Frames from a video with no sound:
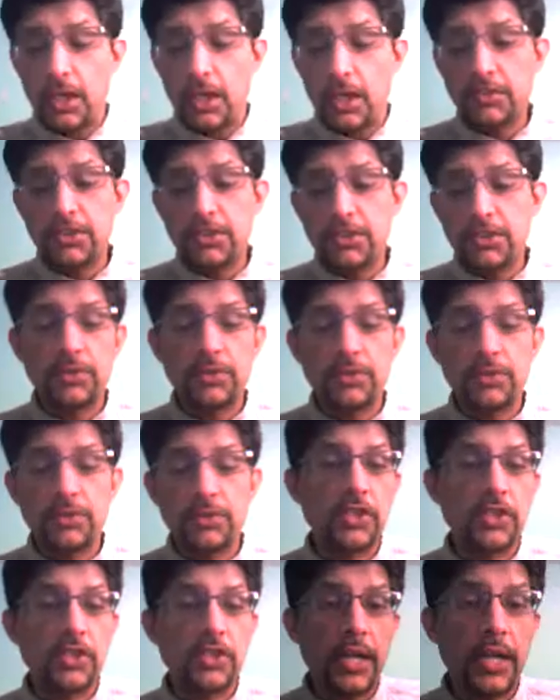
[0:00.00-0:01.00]
which is very
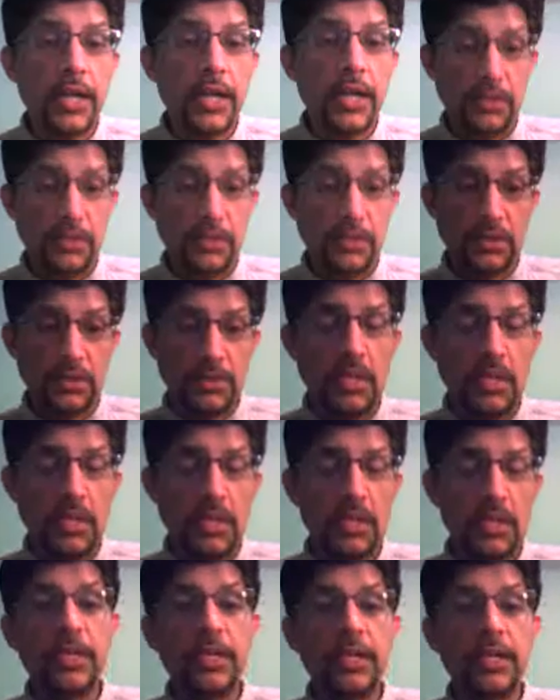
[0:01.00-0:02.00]
sad
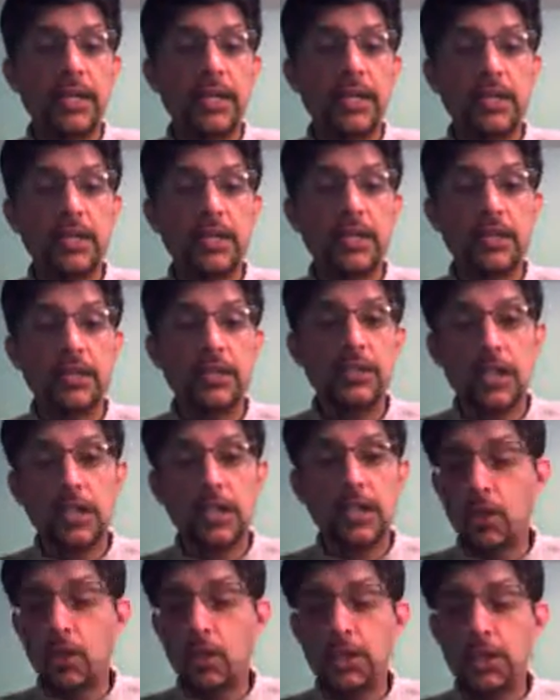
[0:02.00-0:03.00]
that it is again
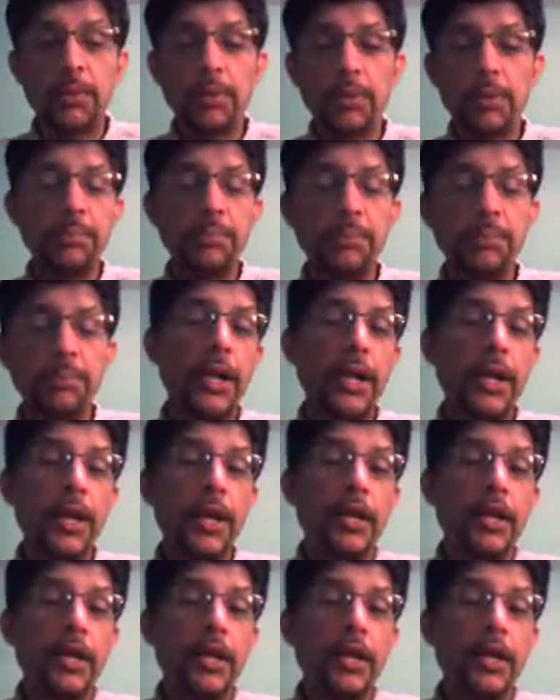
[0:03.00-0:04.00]
going to be played
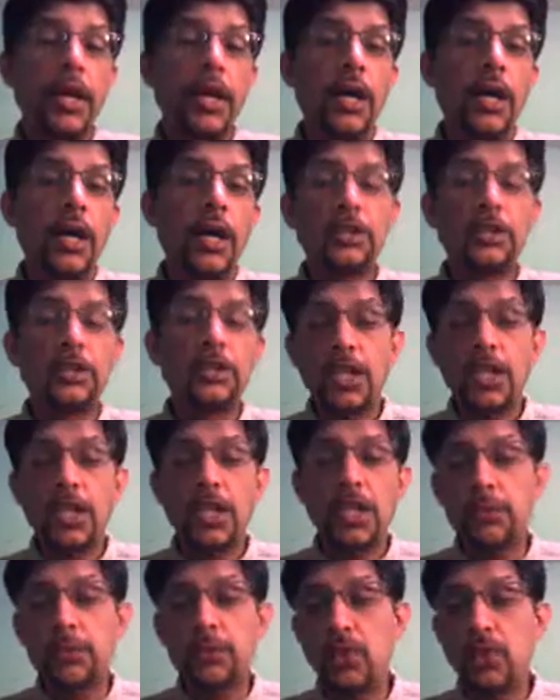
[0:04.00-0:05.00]
in the same
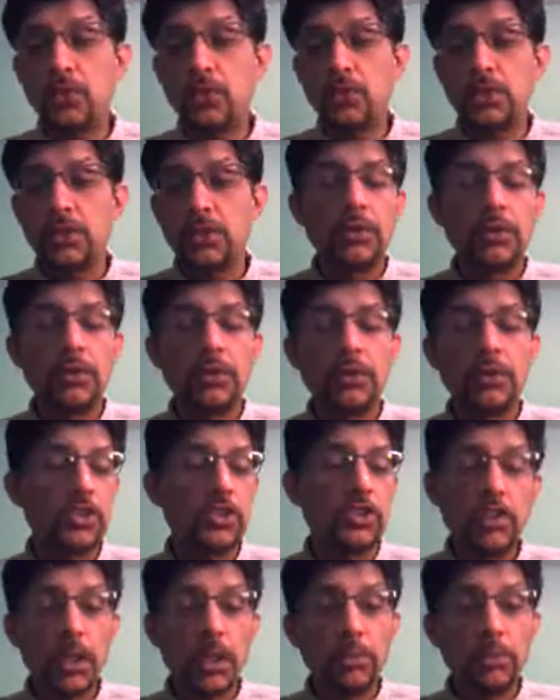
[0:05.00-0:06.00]
ground, which is
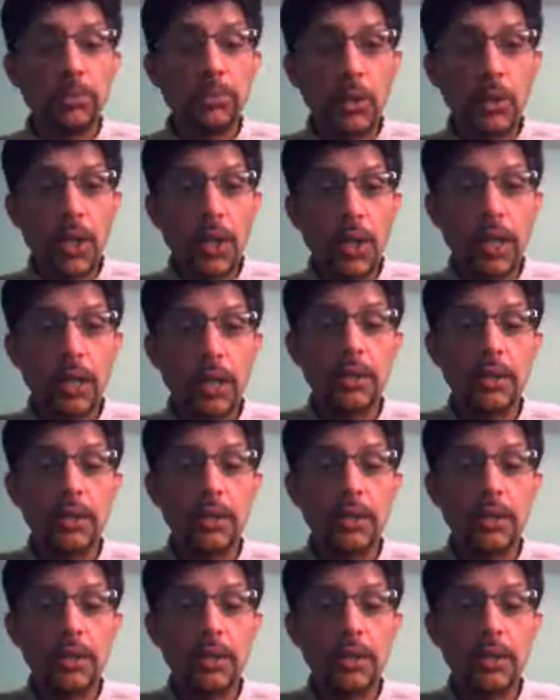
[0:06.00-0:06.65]
in Dumbula.